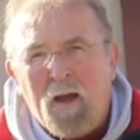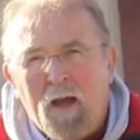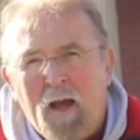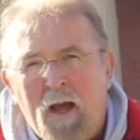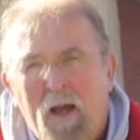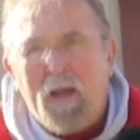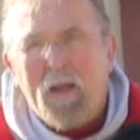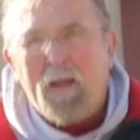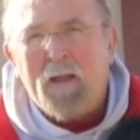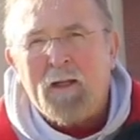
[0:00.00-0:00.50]

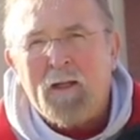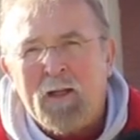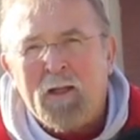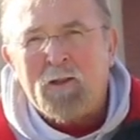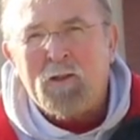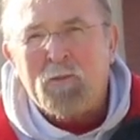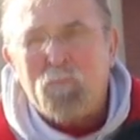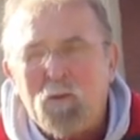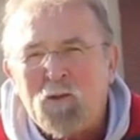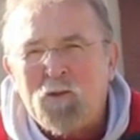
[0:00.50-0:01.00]
Hi,
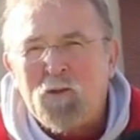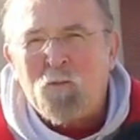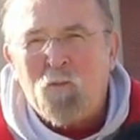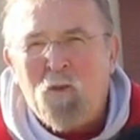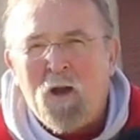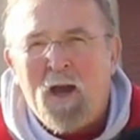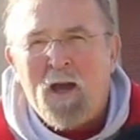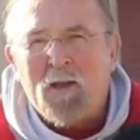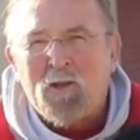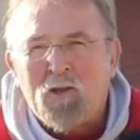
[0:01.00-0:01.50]
it's Mr.
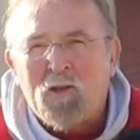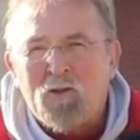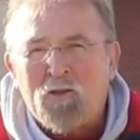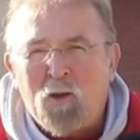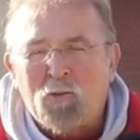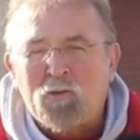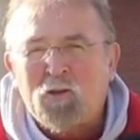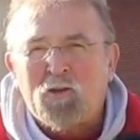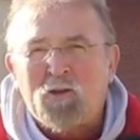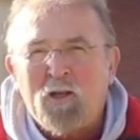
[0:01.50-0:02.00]
Y, the
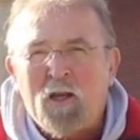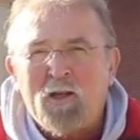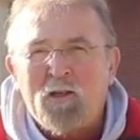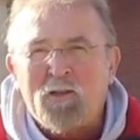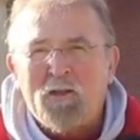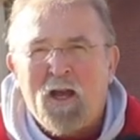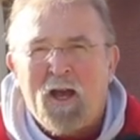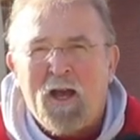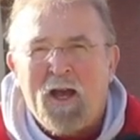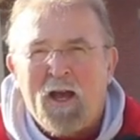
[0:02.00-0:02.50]
Social
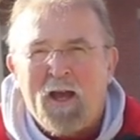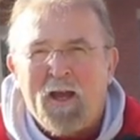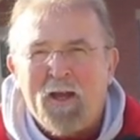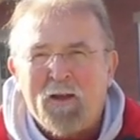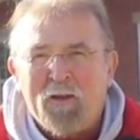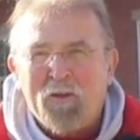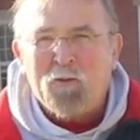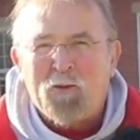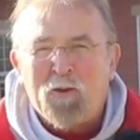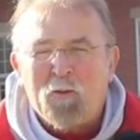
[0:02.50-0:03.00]
Studies guy,
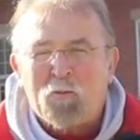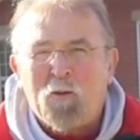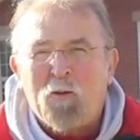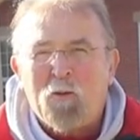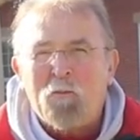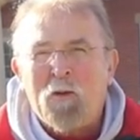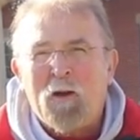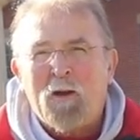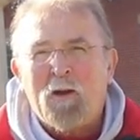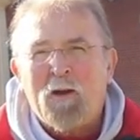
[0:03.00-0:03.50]
with the
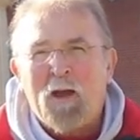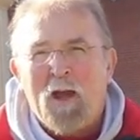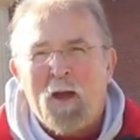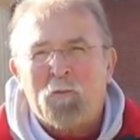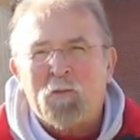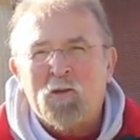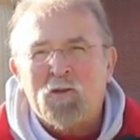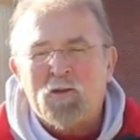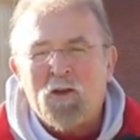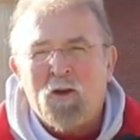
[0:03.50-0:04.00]
premiere
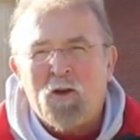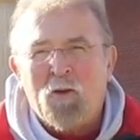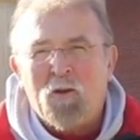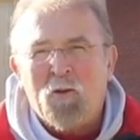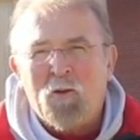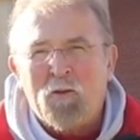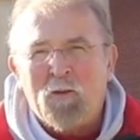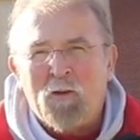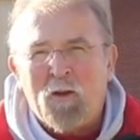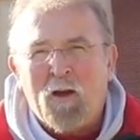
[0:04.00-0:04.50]

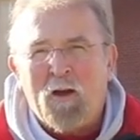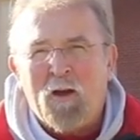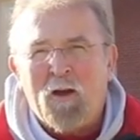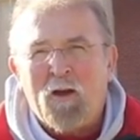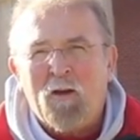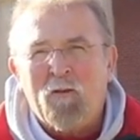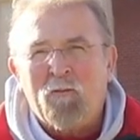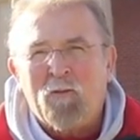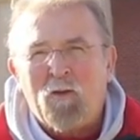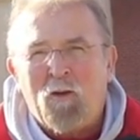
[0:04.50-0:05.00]
episode
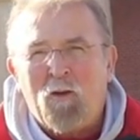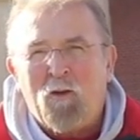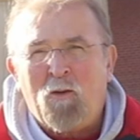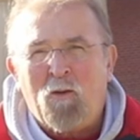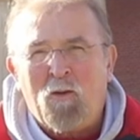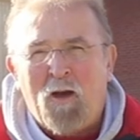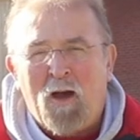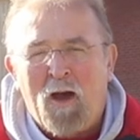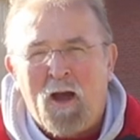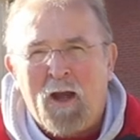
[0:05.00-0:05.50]
of
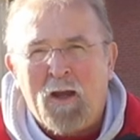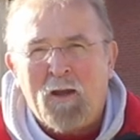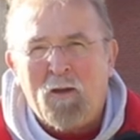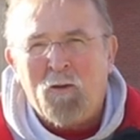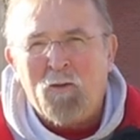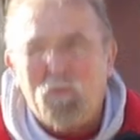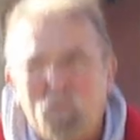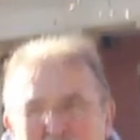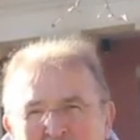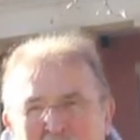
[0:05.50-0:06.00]

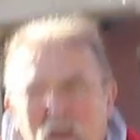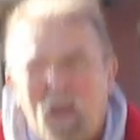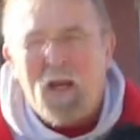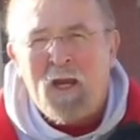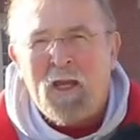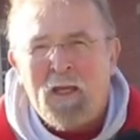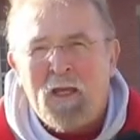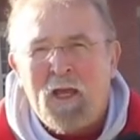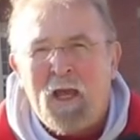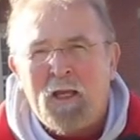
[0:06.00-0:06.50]
Ohio's
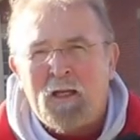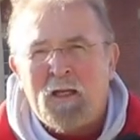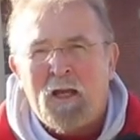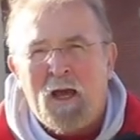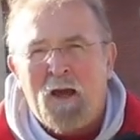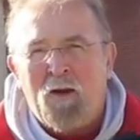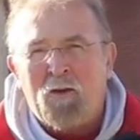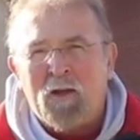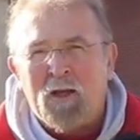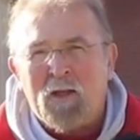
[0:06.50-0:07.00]
88
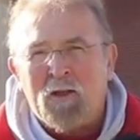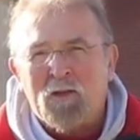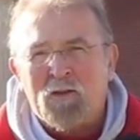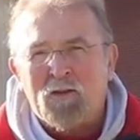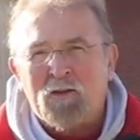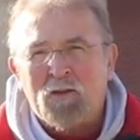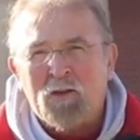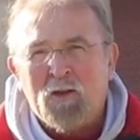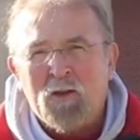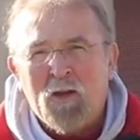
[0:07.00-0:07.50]

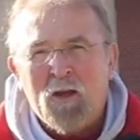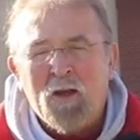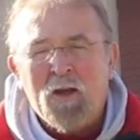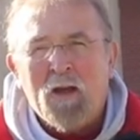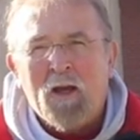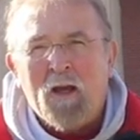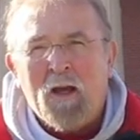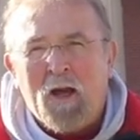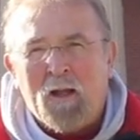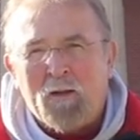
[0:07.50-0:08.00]
Counties.
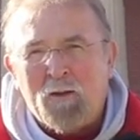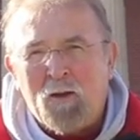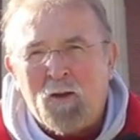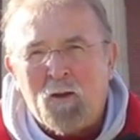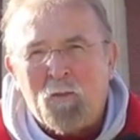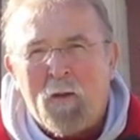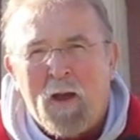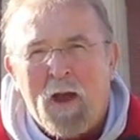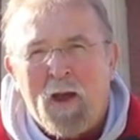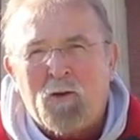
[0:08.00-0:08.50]
A
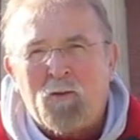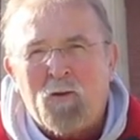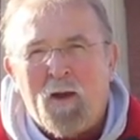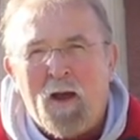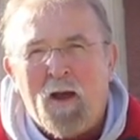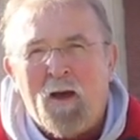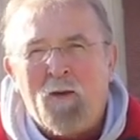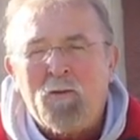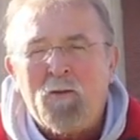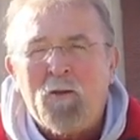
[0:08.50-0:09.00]
little
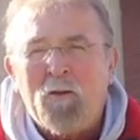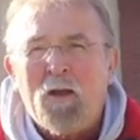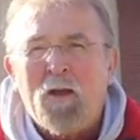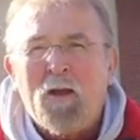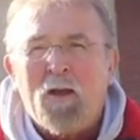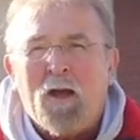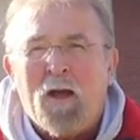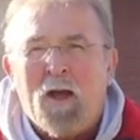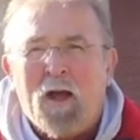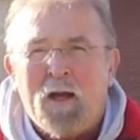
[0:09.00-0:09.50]
background,
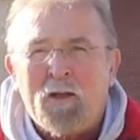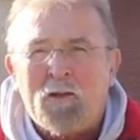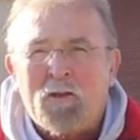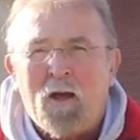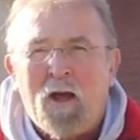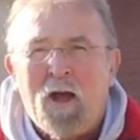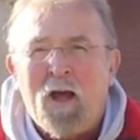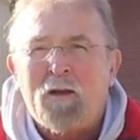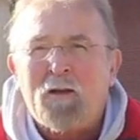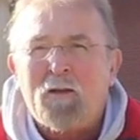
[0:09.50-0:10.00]
I
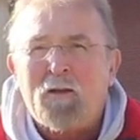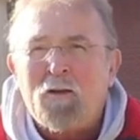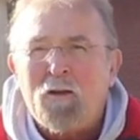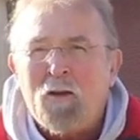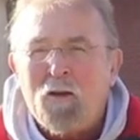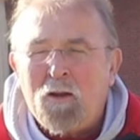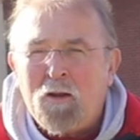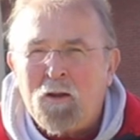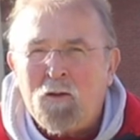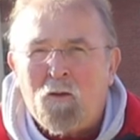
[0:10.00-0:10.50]
taught
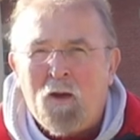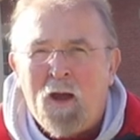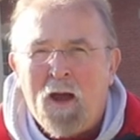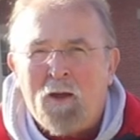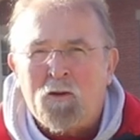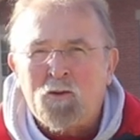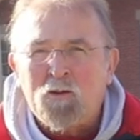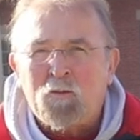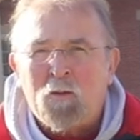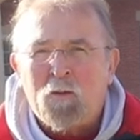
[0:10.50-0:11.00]
in
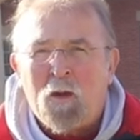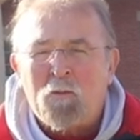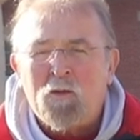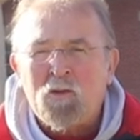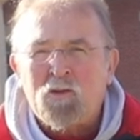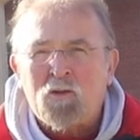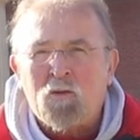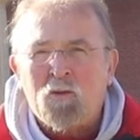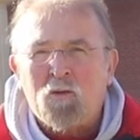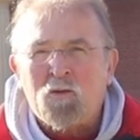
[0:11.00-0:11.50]
Ohio's
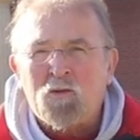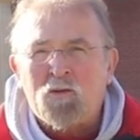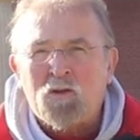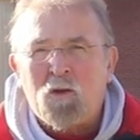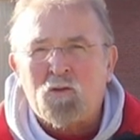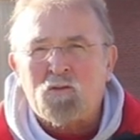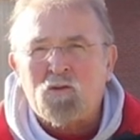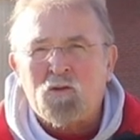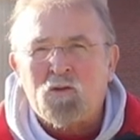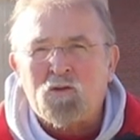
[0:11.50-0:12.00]
public schools
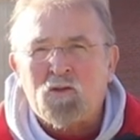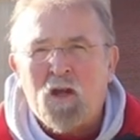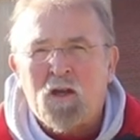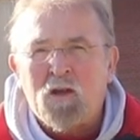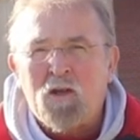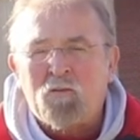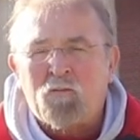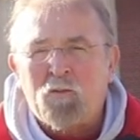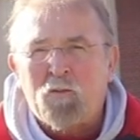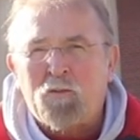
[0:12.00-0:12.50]
social
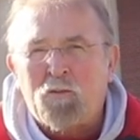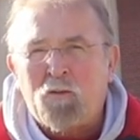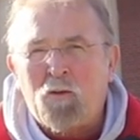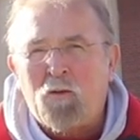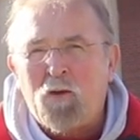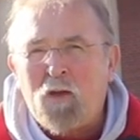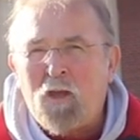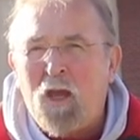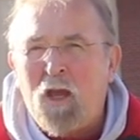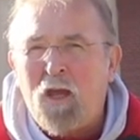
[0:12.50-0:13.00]
studies for
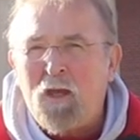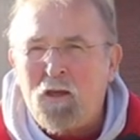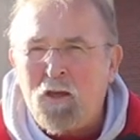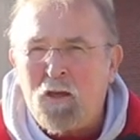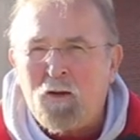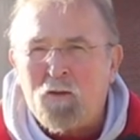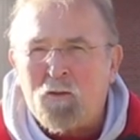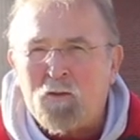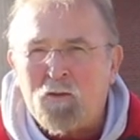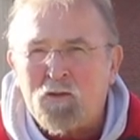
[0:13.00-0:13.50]
38
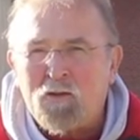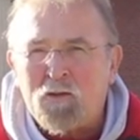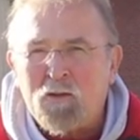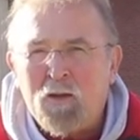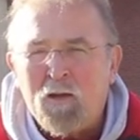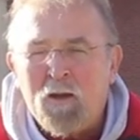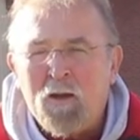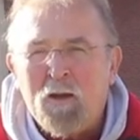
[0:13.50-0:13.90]
years.